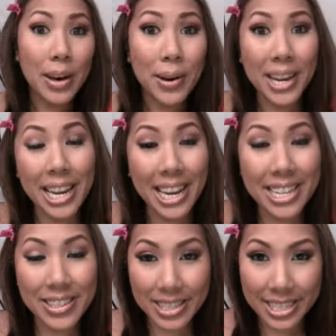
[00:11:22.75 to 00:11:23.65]
Okay
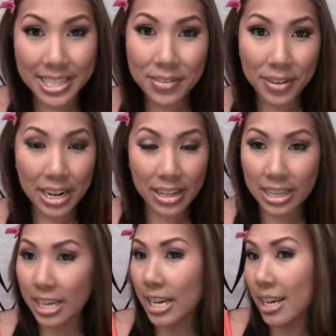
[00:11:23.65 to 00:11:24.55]
guys, so this is the final
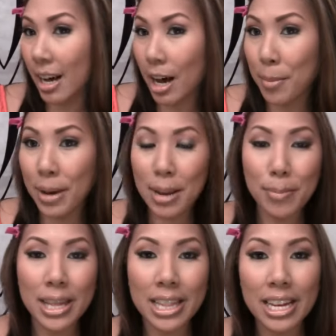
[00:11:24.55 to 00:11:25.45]
look, uh, my
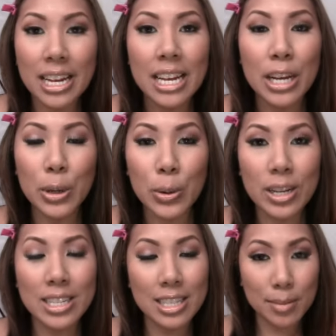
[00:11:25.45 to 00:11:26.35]
Mila
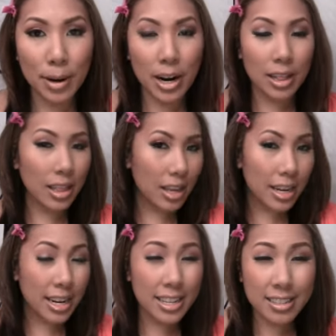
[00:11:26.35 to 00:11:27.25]
Kunis inspired
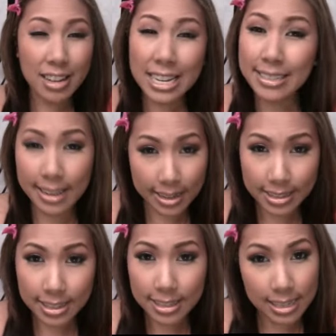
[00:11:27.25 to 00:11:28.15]
look. It's not
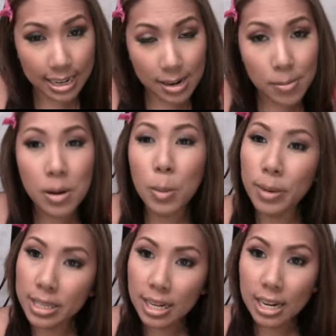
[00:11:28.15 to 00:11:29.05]
exactly the same,
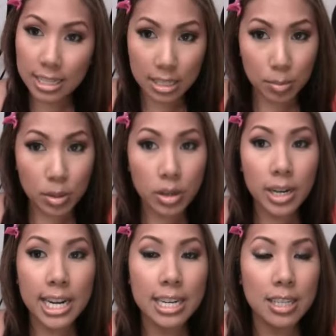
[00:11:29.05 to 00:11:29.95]
but it's kind of similar
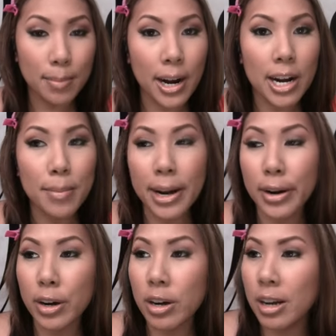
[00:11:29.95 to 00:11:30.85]
and inspired by
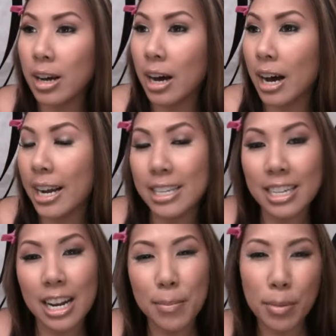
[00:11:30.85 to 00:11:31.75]
her. I
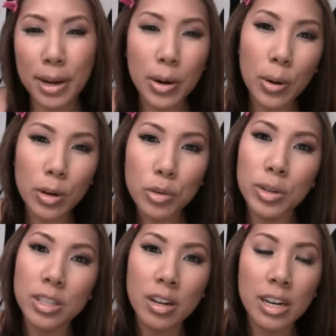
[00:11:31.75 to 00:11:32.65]
just kind of put my own
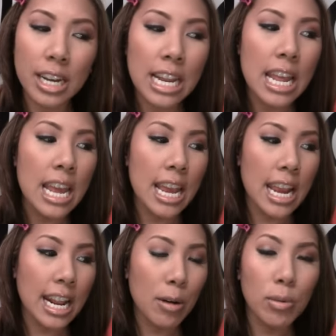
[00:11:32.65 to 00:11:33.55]
twist on it,
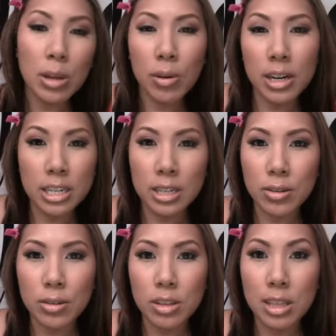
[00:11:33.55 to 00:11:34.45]
and I really wanted to
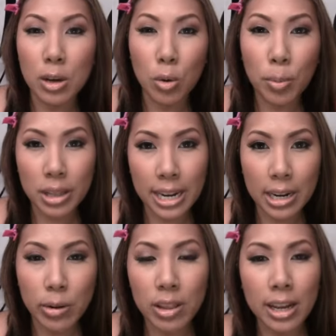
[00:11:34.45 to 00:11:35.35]
use the whole
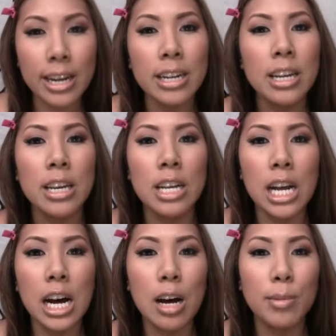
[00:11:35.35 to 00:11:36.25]
Palladio line
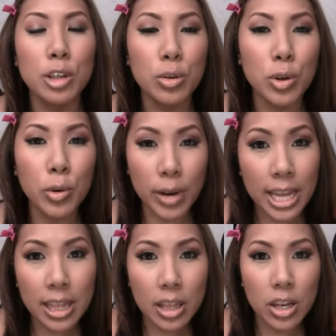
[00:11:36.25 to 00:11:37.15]
um, to
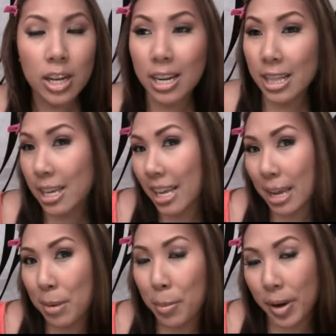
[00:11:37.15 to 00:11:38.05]
create the look, and I think it
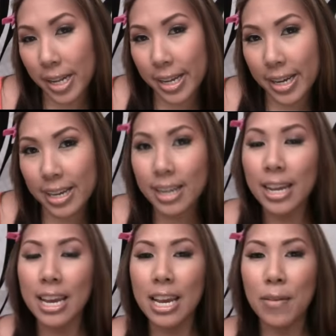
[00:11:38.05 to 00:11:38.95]
came out pretty good.
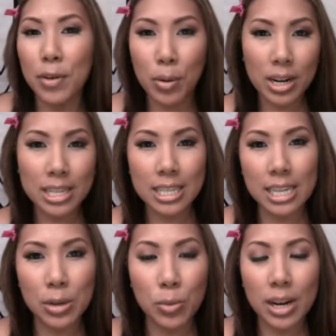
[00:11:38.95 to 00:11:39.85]
If you want to
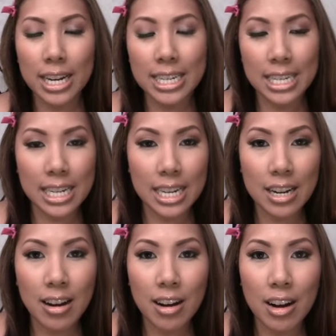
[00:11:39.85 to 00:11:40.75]
see what I
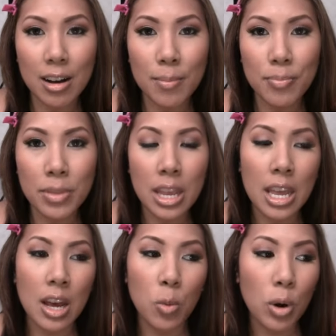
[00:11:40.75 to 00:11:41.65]
did, um,
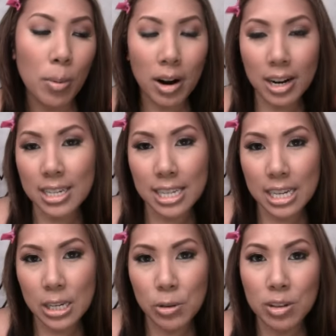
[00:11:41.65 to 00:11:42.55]
what products I
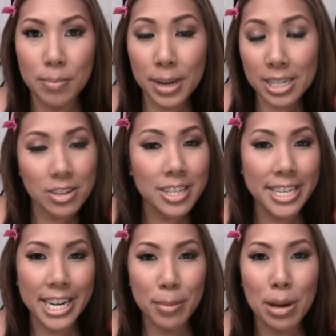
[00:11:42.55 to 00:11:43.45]
use, and pictures,
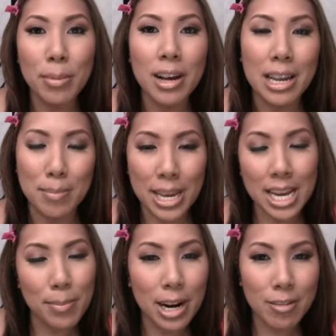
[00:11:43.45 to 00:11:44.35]
check out my blog at
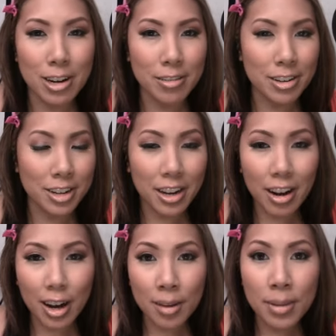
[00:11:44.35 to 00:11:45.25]

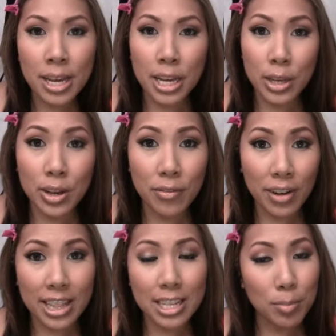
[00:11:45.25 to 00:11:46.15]
makeupbyrenren.com. You can
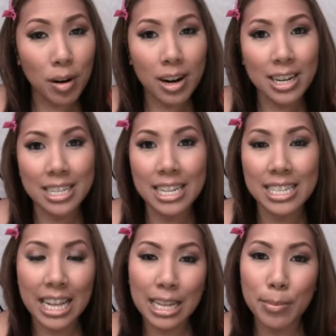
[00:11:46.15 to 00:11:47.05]
find these products at
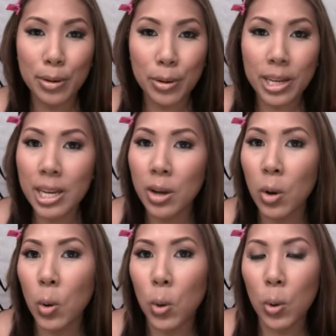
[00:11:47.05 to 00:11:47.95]
Sally Beauty
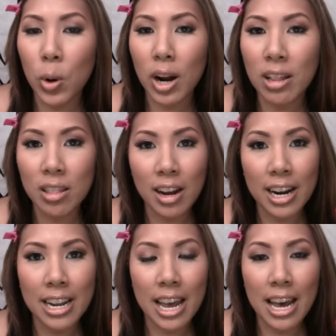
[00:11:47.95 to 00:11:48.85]
or
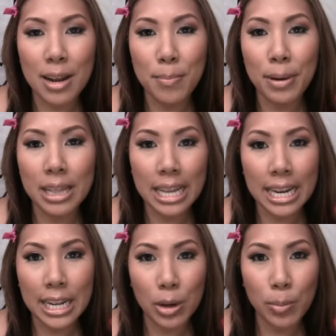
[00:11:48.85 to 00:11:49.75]
online at
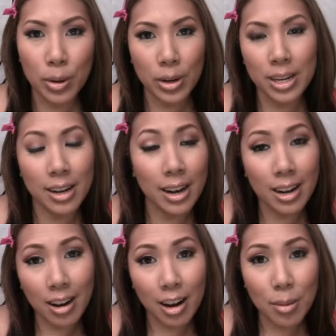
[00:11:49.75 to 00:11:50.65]

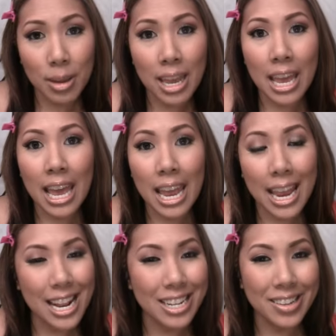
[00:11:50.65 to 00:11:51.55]
palladiobeauty.com.
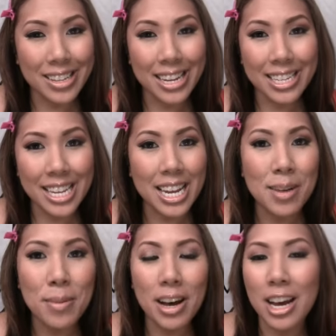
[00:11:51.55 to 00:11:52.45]
And until next
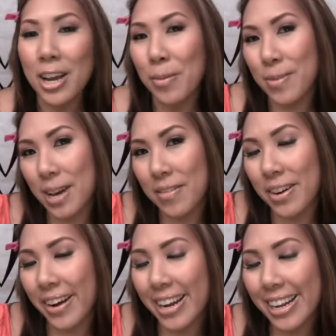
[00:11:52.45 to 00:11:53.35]
time, I hope you have a
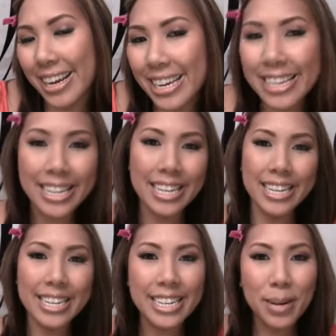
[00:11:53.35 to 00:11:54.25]
great night.
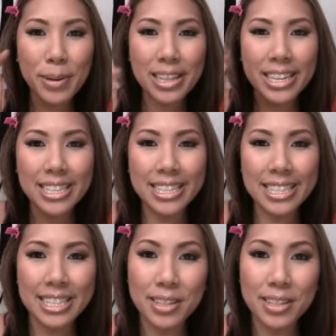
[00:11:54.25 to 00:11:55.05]
Ciao, Bellas!